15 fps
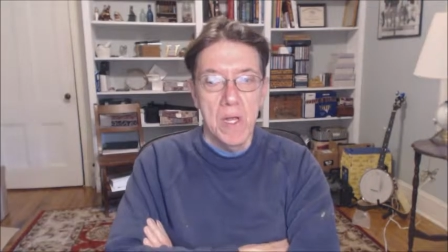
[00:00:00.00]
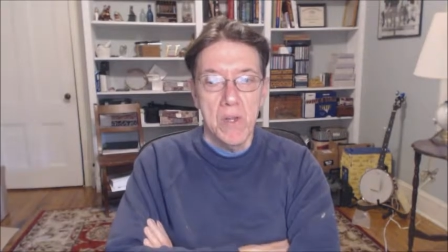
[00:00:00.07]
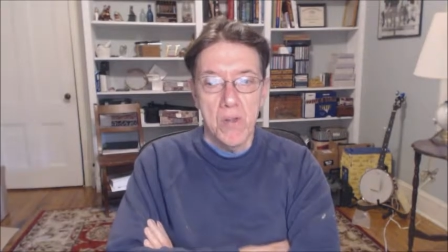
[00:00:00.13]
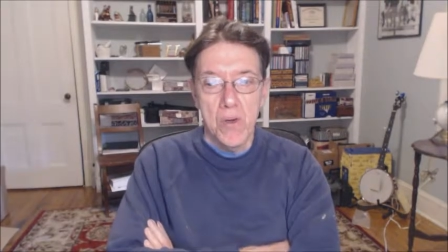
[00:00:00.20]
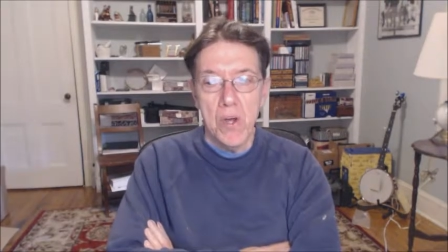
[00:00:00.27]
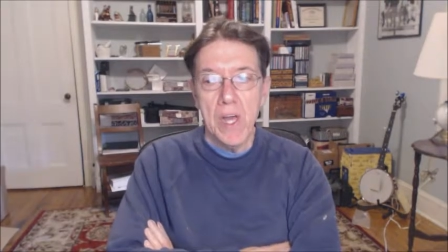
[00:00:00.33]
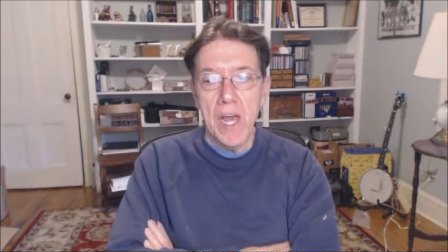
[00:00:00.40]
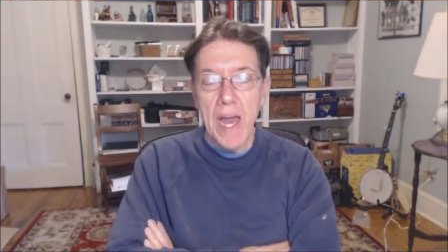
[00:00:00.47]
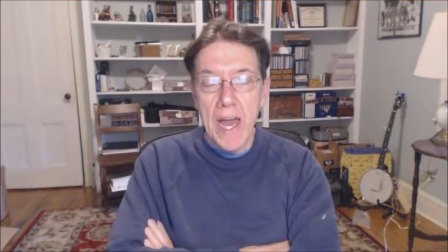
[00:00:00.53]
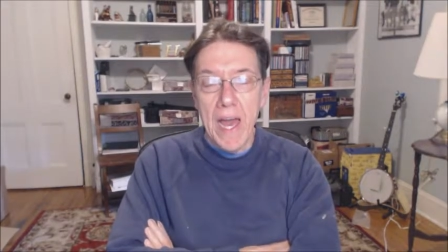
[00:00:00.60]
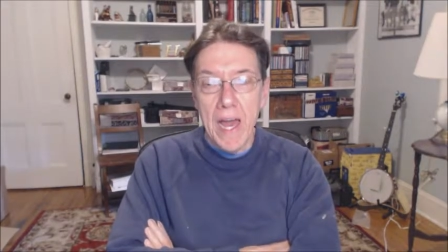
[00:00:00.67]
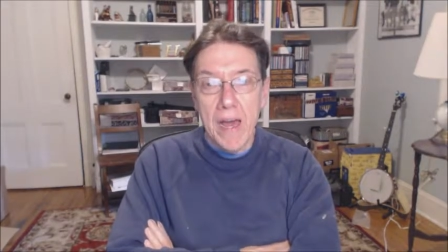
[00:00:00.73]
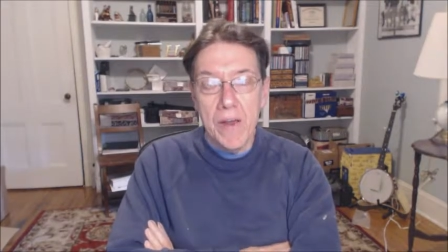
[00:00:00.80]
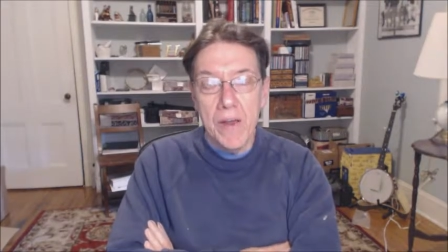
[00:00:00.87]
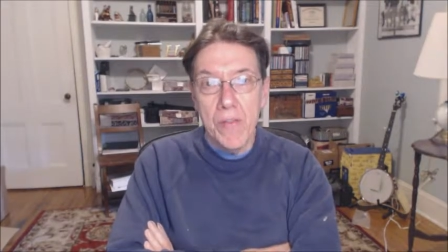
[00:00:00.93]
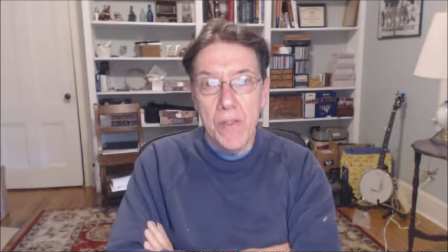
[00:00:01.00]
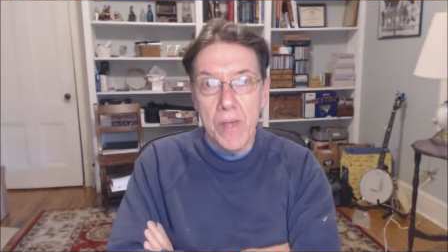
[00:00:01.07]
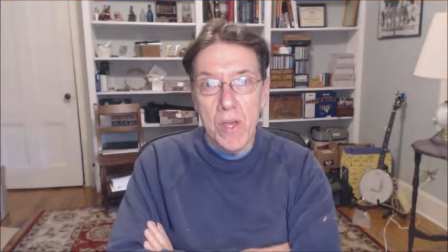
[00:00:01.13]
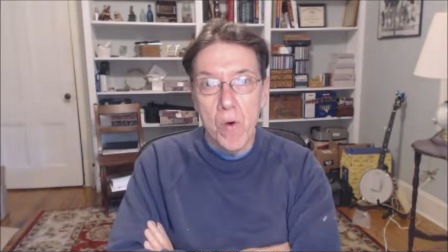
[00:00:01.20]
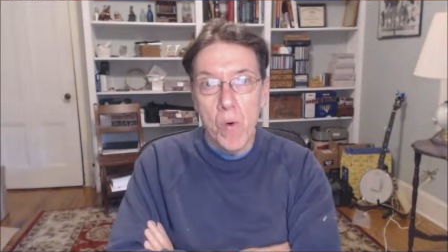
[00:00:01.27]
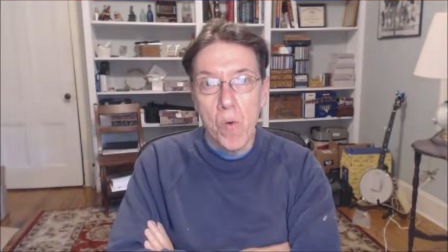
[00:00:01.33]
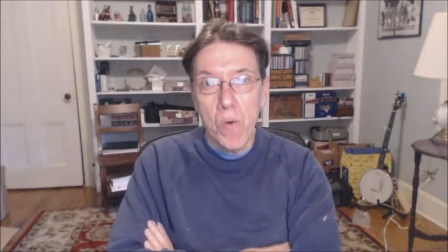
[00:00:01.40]
look at
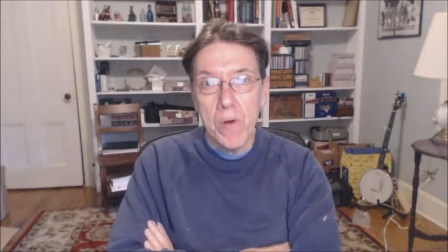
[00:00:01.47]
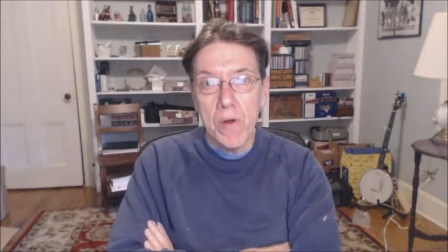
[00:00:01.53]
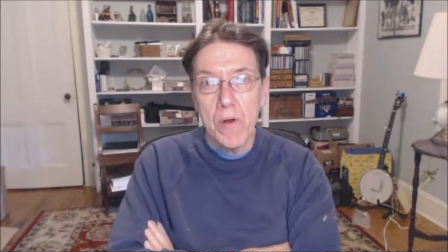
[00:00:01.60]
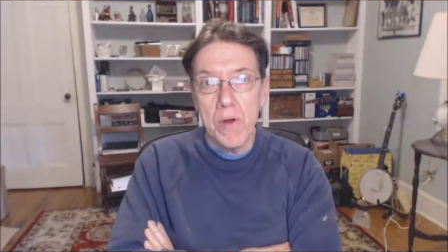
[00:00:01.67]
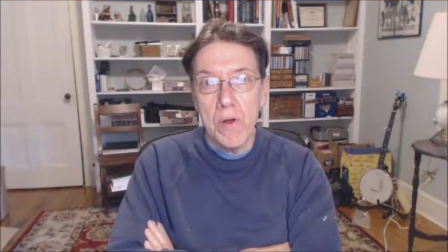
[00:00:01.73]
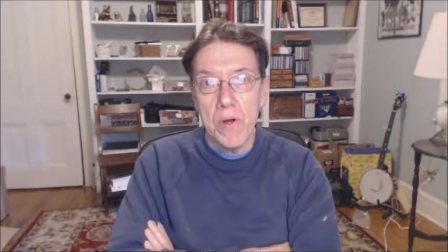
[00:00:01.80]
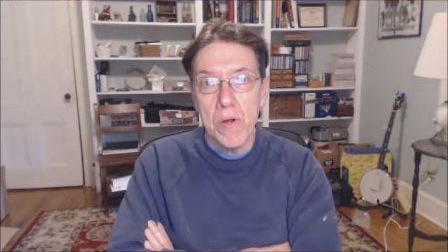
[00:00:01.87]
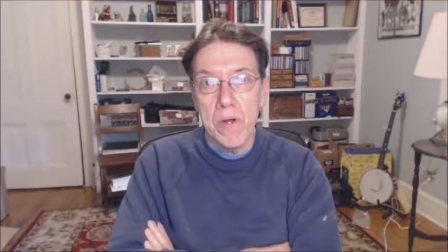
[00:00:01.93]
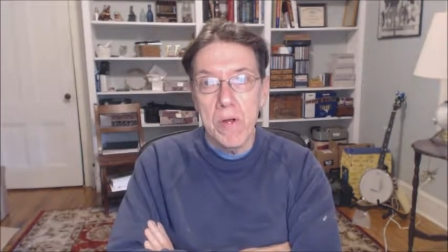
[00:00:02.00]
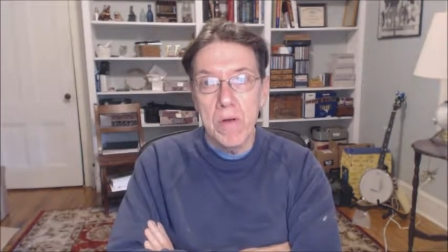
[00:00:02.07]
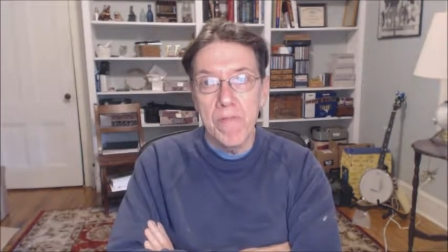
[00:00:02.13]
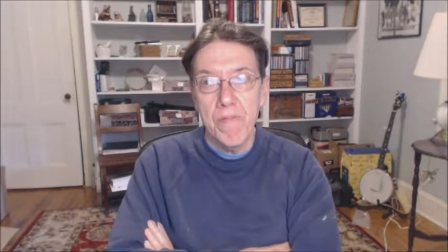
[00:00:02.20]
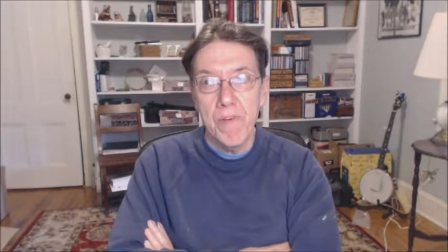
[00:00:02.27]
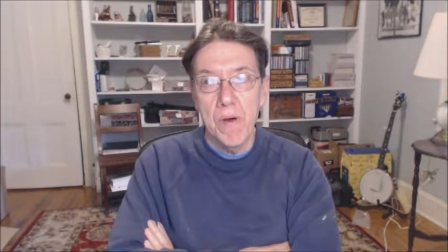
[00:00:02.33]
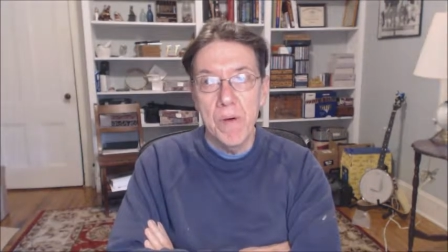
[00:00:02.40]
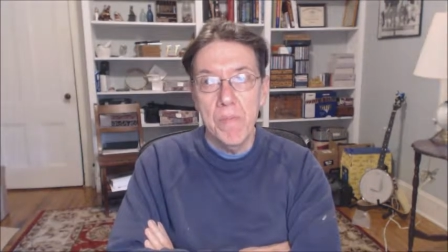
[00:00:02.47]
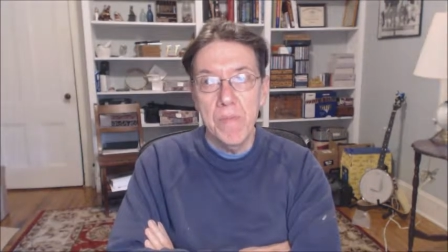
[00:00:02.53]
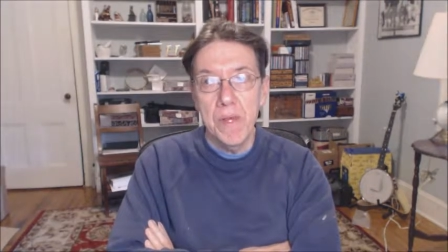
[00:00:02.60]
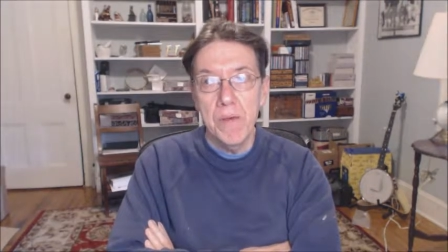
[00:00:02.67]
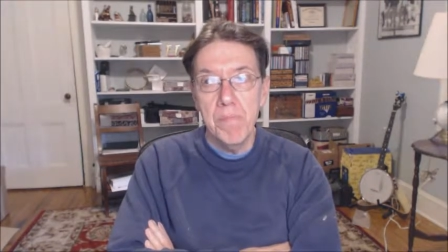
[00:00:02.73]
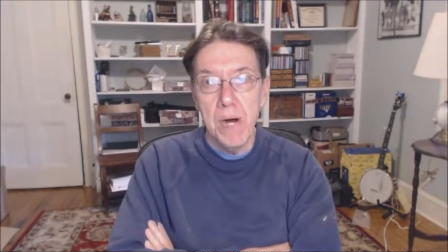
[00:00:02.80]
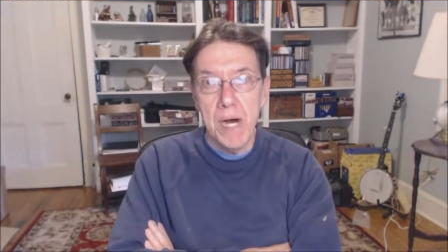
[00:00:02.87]
the order from
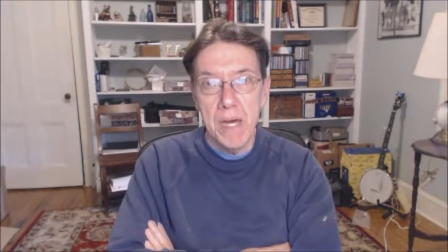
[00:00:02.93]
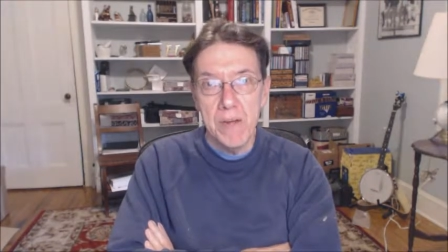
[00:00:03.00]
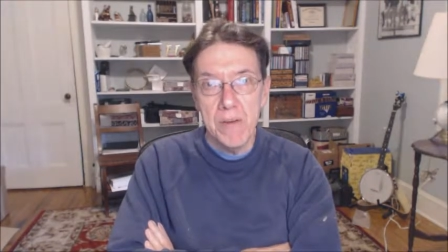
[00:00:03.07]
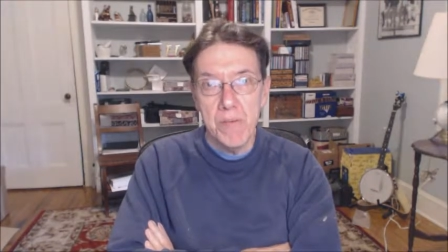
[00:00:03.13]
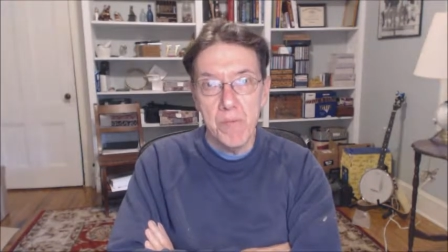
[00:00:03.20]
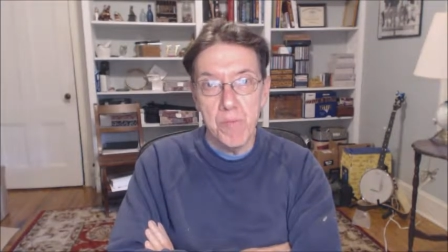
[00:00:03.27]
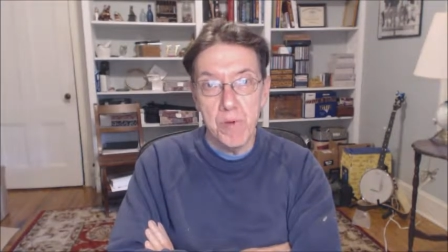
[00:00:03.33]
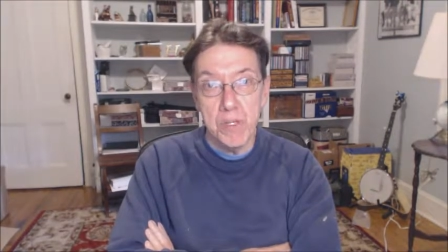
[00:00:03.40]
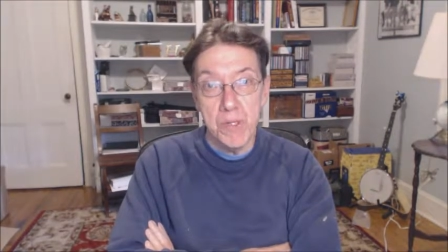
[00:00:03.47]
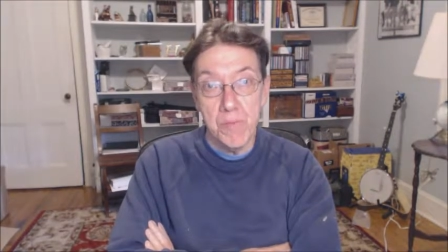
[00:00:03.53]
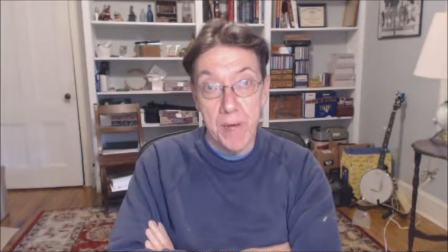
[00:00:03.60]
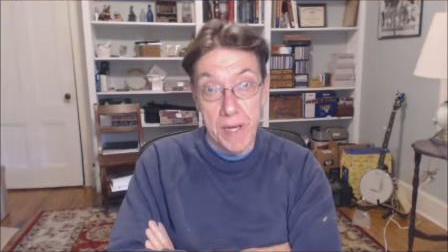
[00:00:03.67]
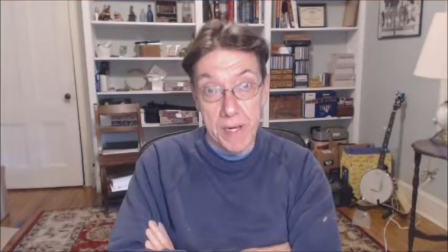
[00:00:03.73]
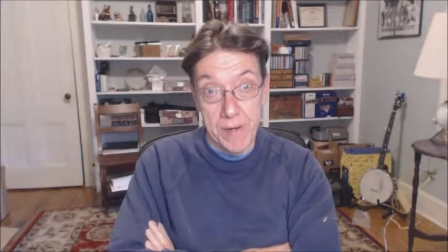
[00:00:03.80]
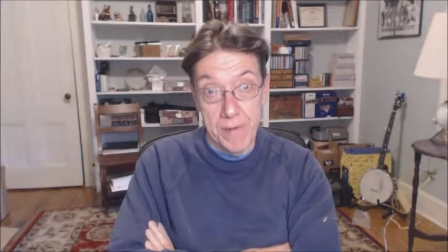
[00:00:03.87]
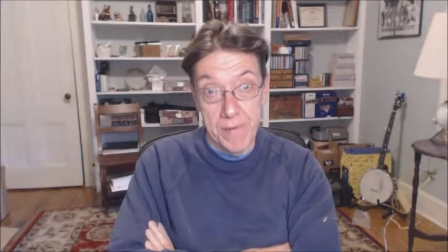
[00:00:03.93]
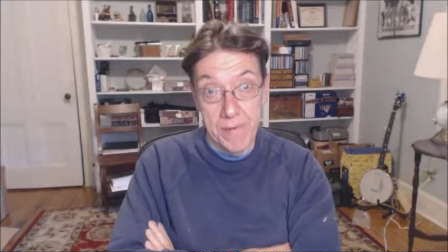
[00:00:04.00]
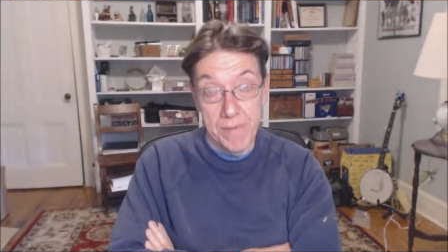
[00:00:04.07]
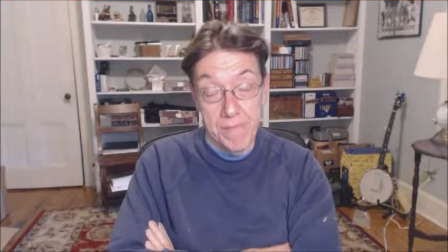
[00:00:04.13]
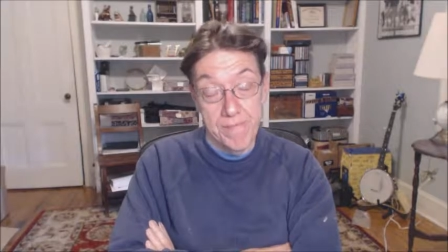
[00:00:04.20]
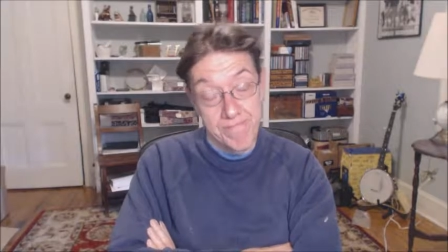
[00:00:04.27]
the buyer's perspective.